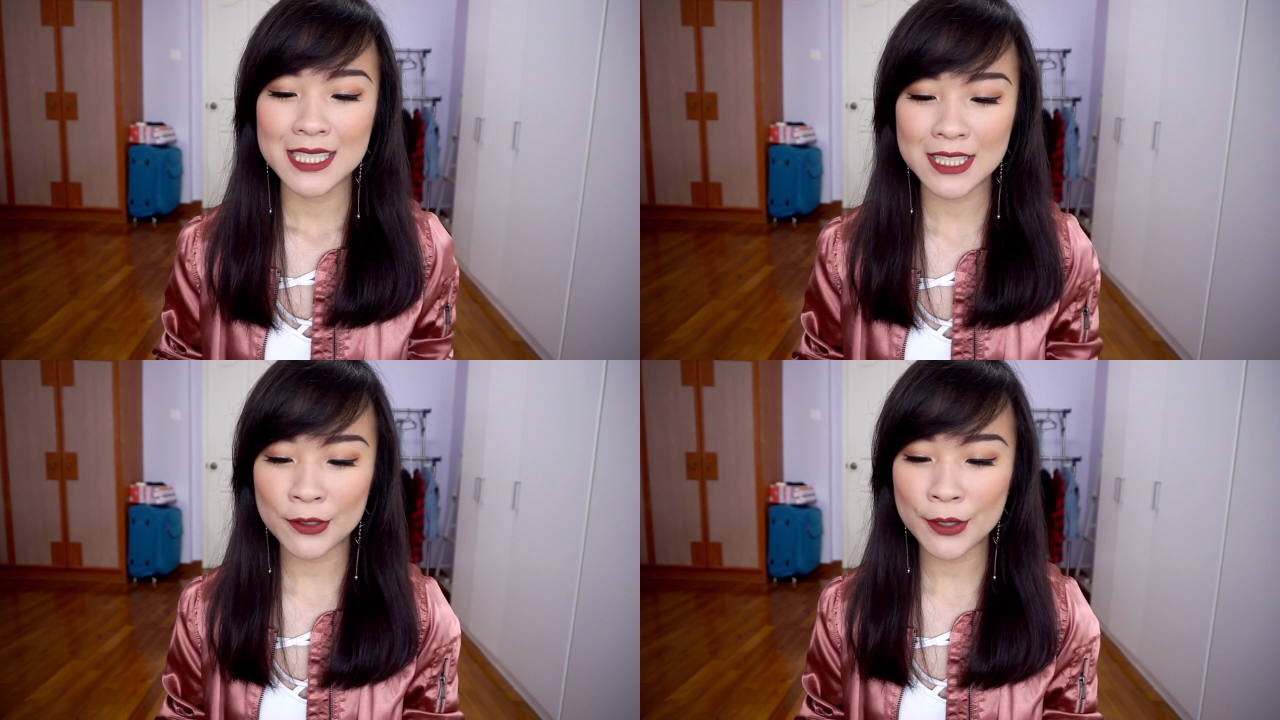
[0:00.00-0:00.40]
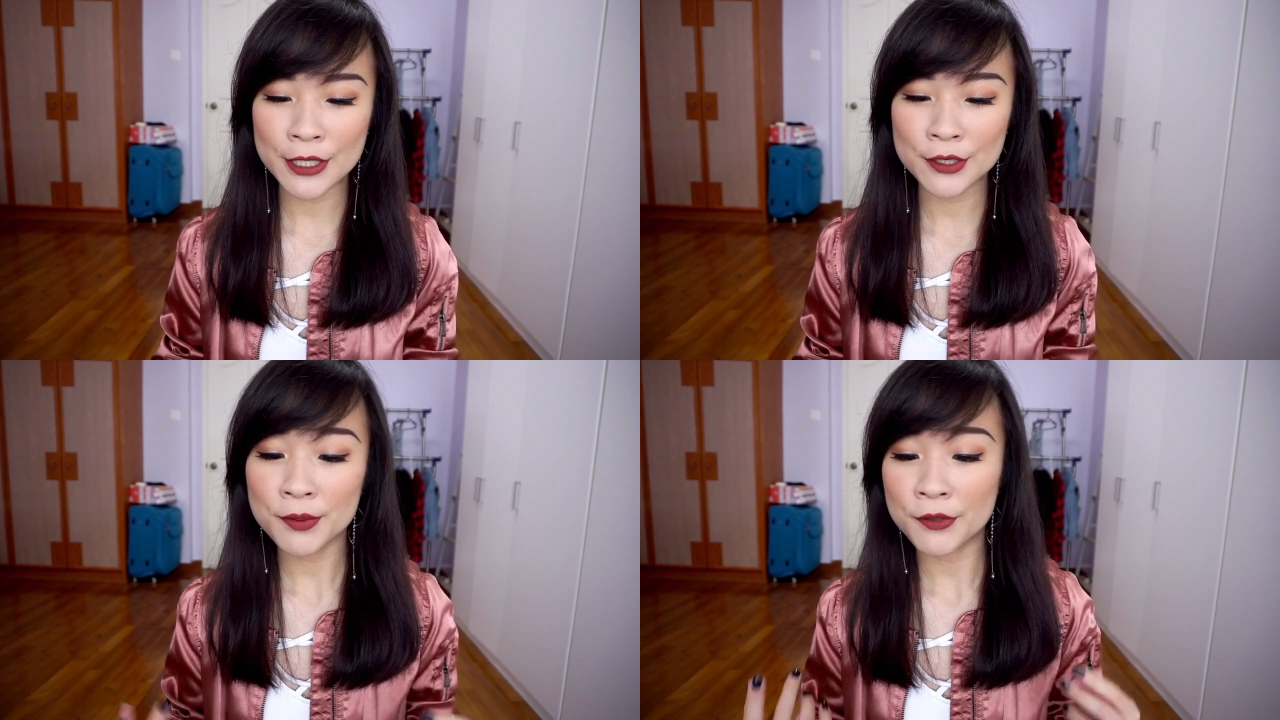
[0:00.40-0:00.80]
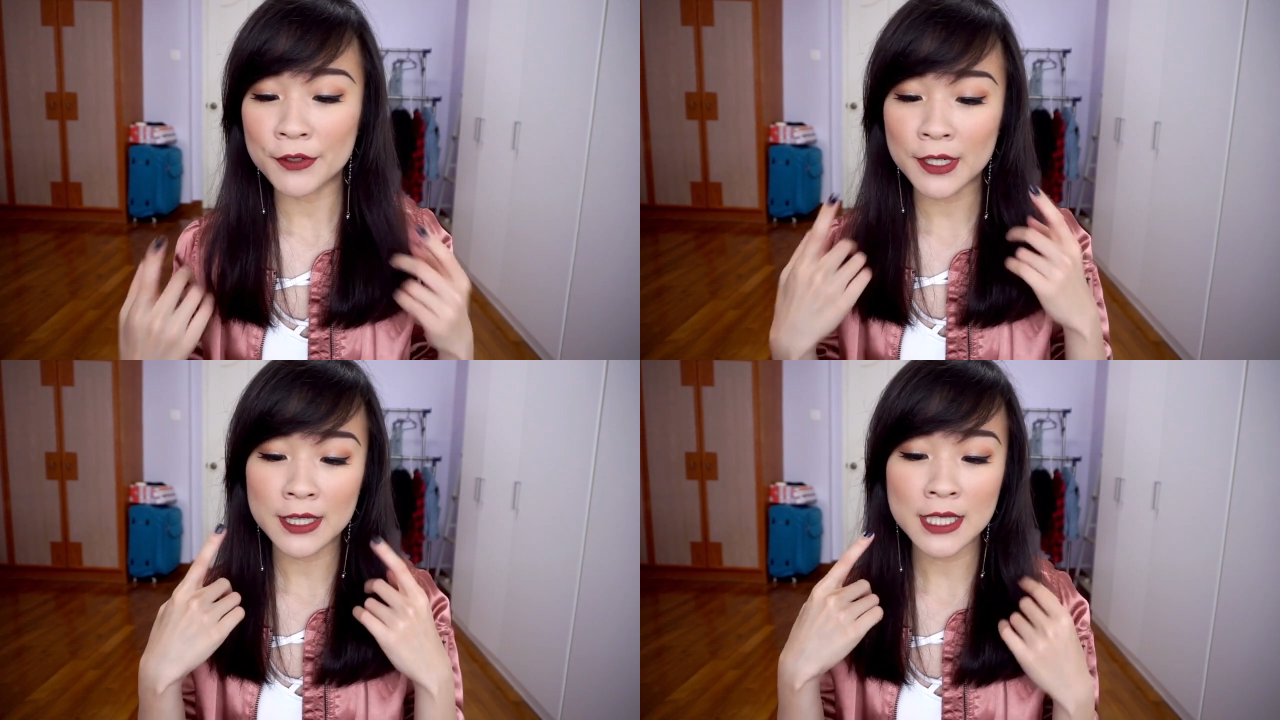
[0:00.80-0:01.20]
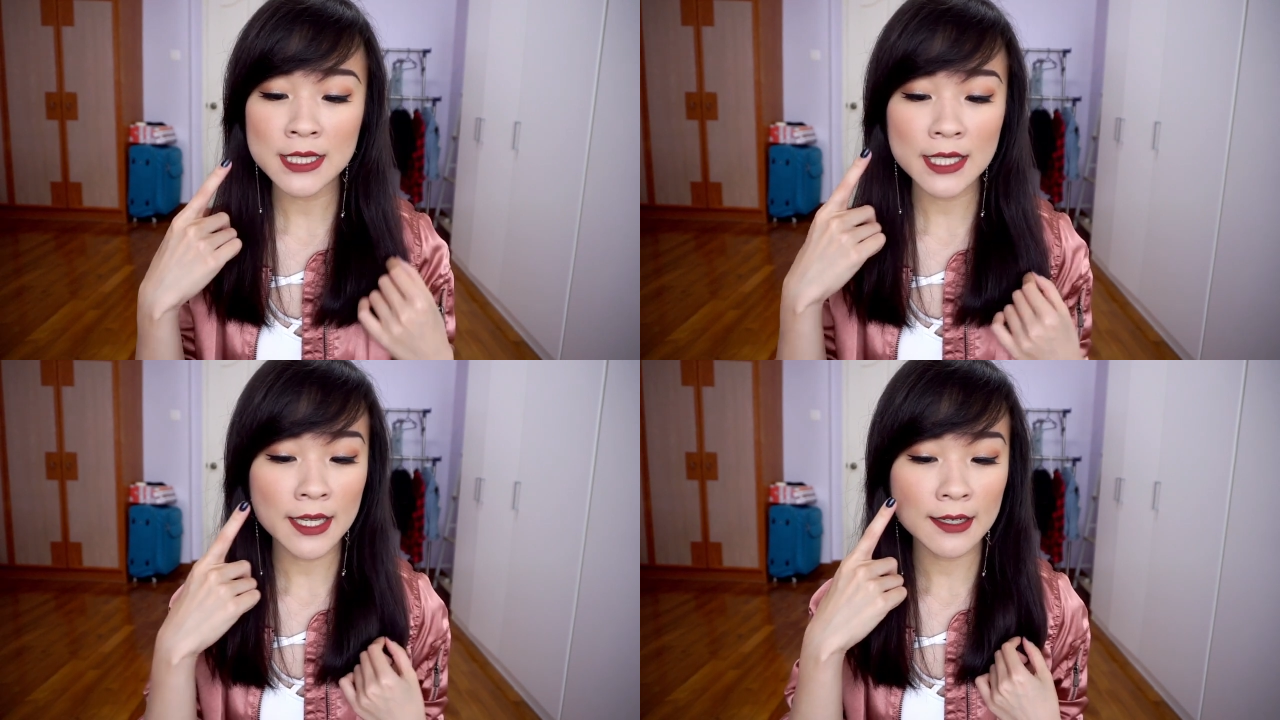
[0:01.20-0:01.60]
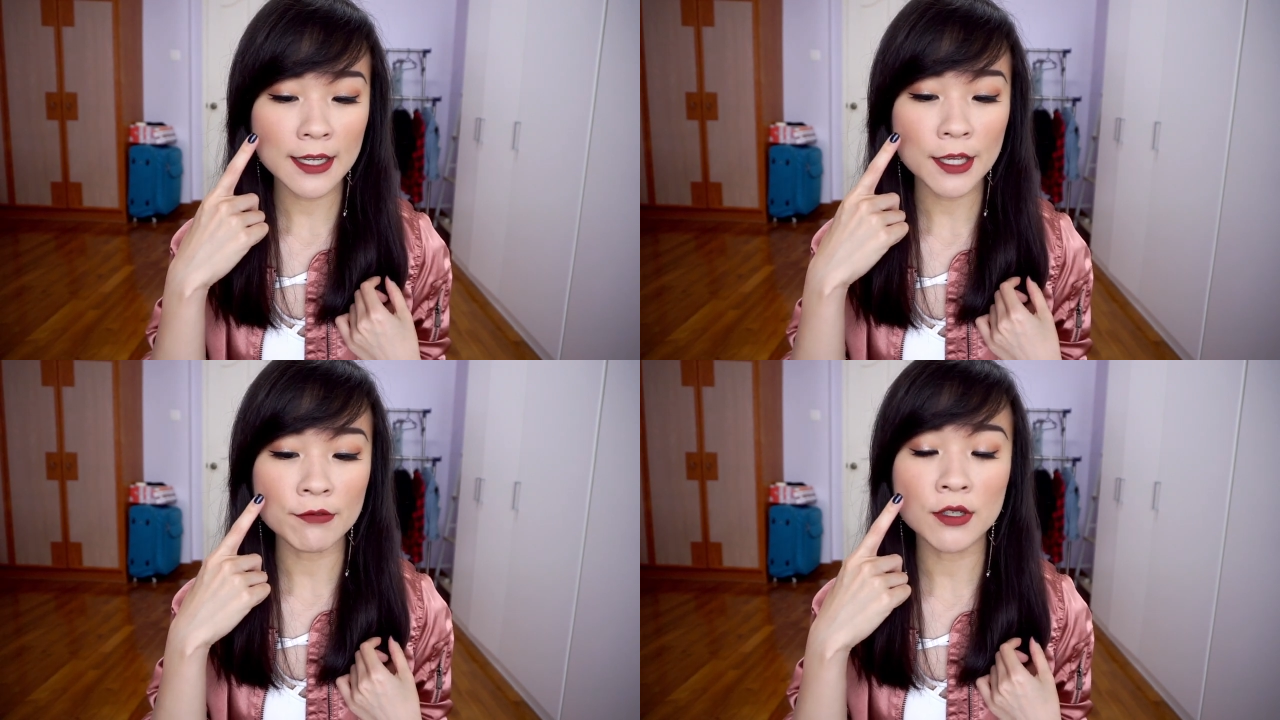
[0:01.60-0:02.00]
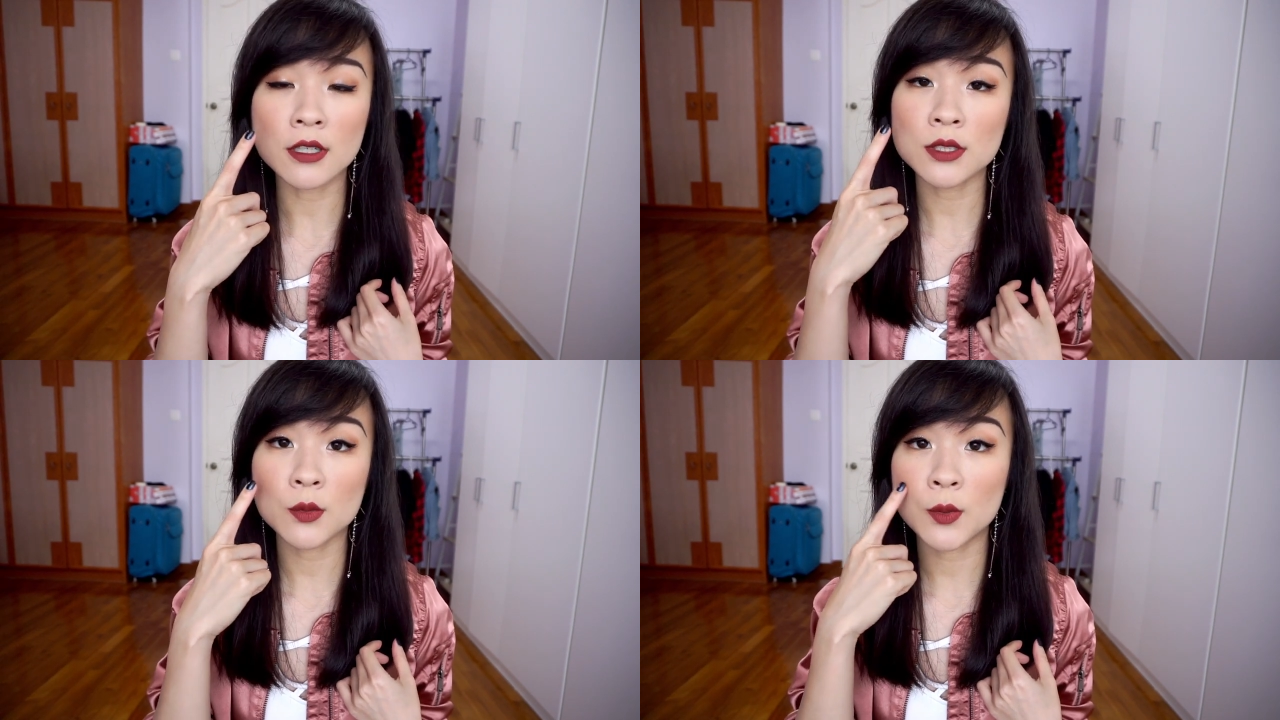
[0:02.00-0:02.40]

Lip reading: So I do prefer this, and I have got